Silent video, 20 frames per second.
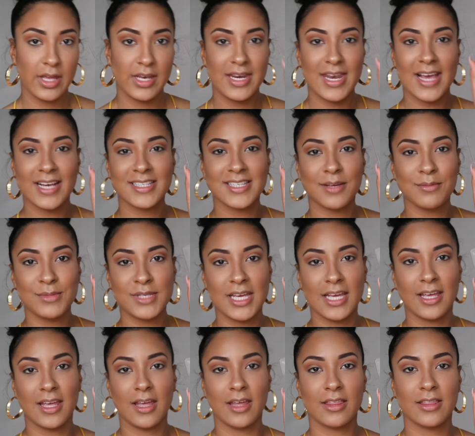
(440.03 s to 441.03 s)
Next, I'm
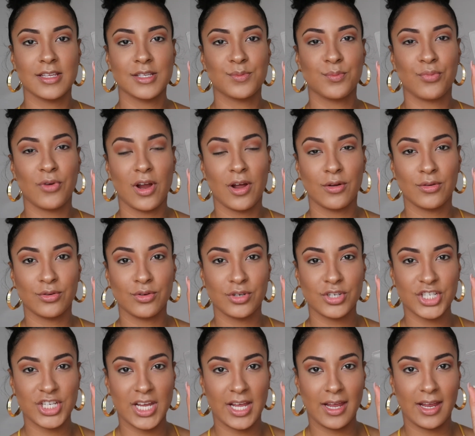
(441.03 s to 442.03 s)
taking this brown
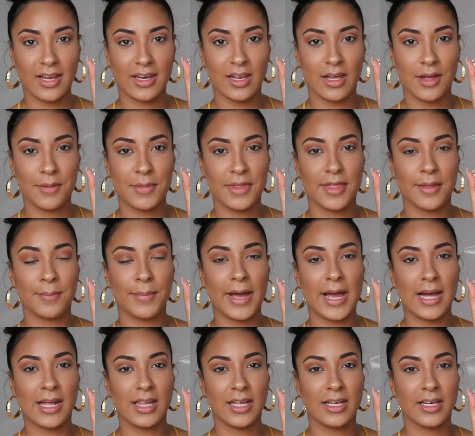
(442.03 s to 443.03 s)
shade in the
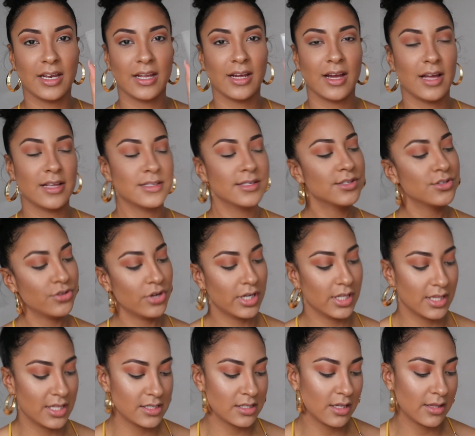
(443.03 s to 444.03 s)
palette and
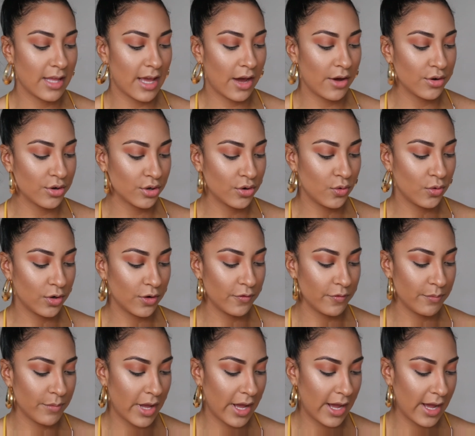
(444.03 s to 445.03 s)
concentrating this on the outer corner
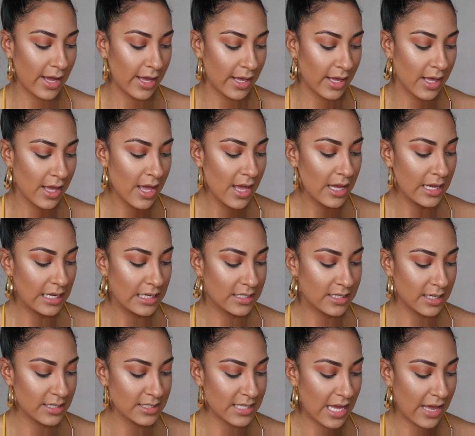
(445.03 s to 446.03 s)
of my eye. It
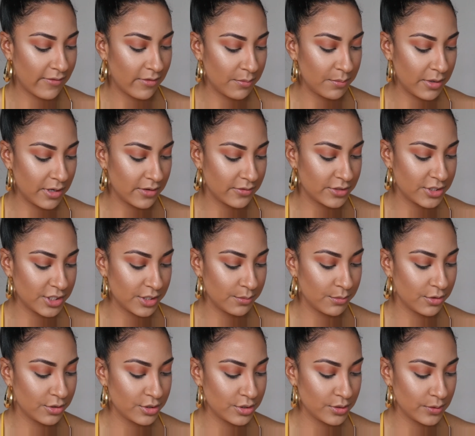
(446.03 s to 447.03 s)
does have a bit of
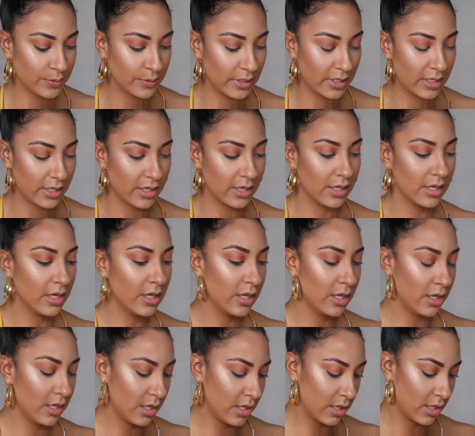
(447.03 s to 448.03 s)
shimmer to it.
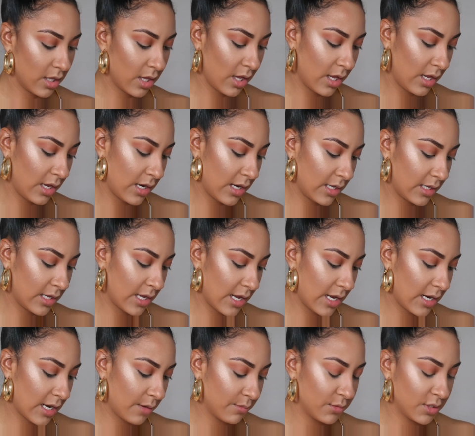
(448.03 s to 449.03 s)
And
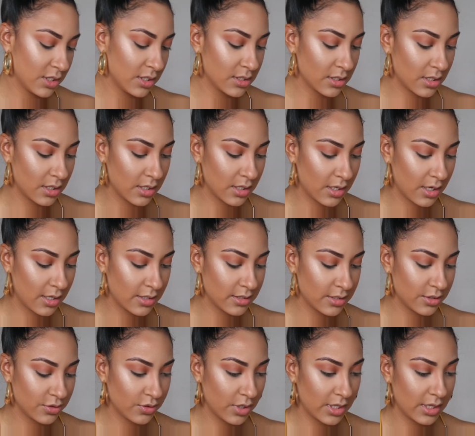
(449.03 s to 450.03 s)
again, I'm just going to
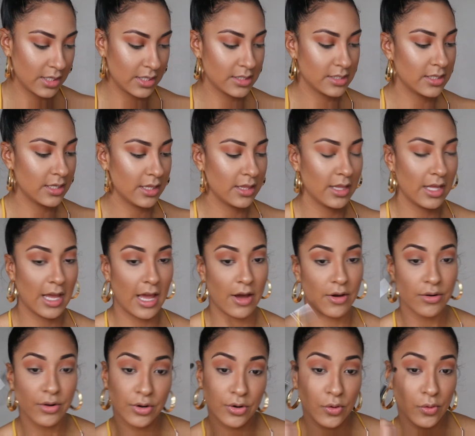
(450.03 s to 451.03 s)
concentrate this in the
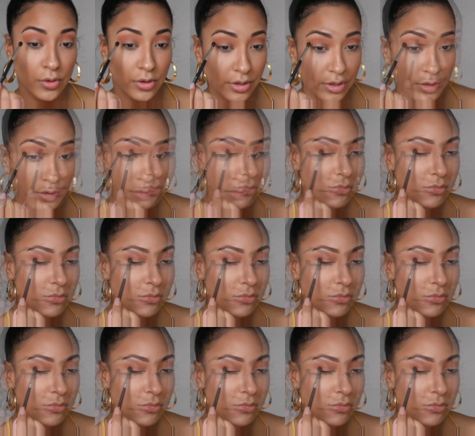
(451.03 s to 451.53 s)
outer corner.